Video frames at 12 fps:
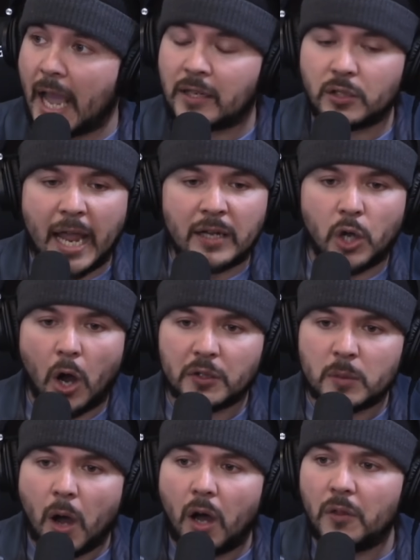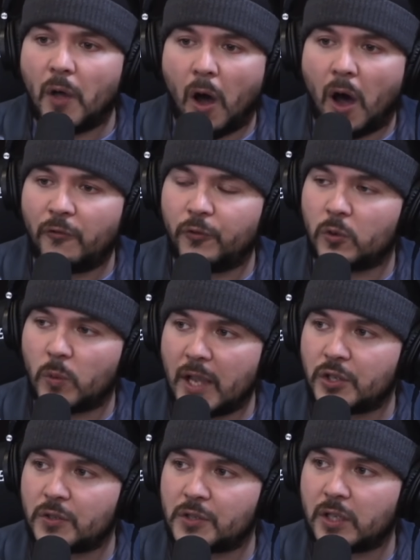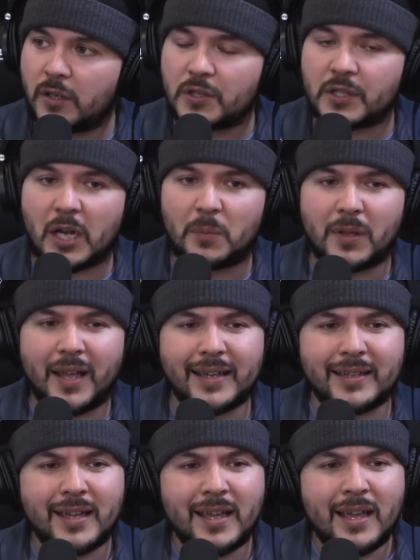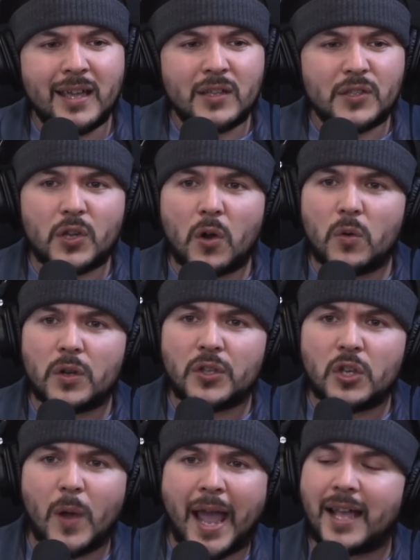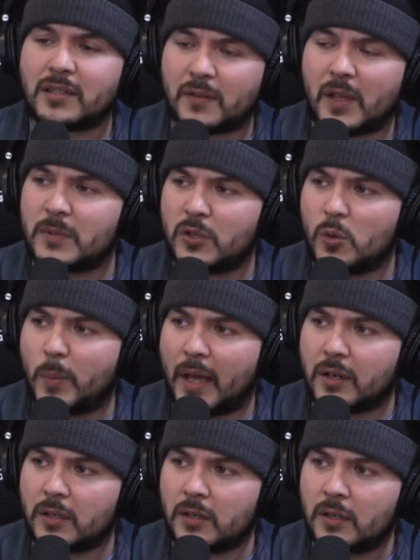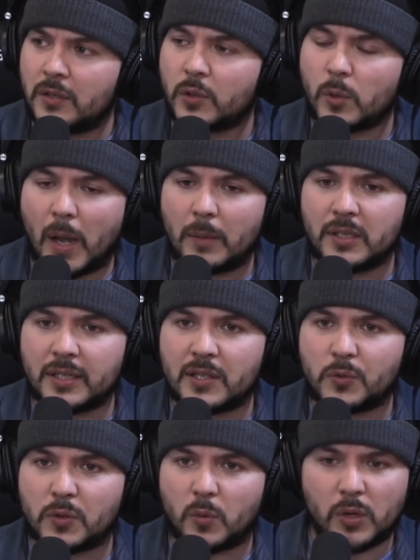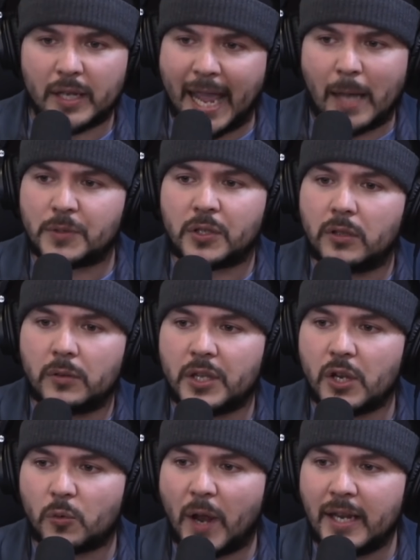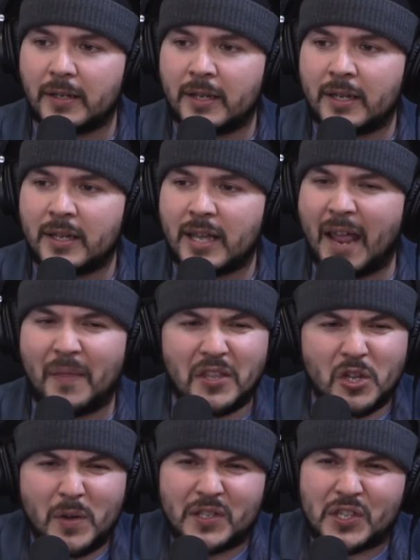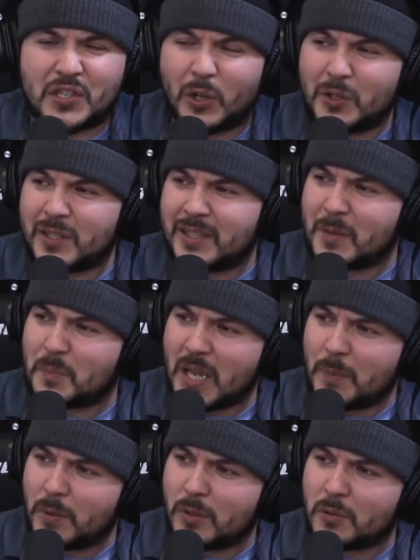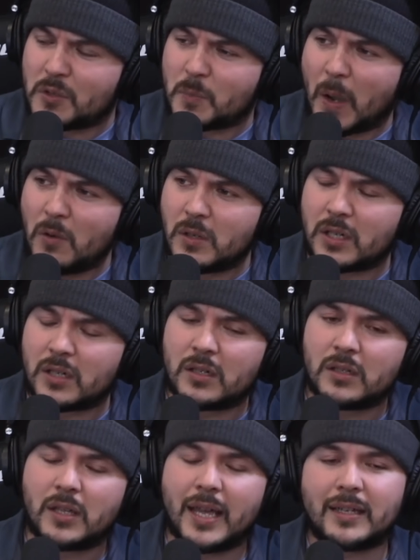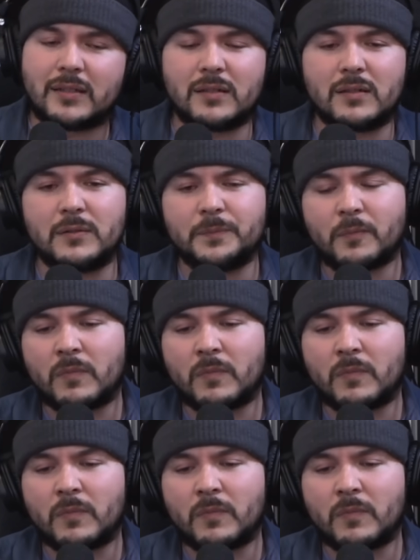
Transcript: and called them all the awful racial slurs. And I'm like, so you asked them to do better. The Republicans were like, absolutely, you're right. And then you insulted the people who spoke? Like, dude,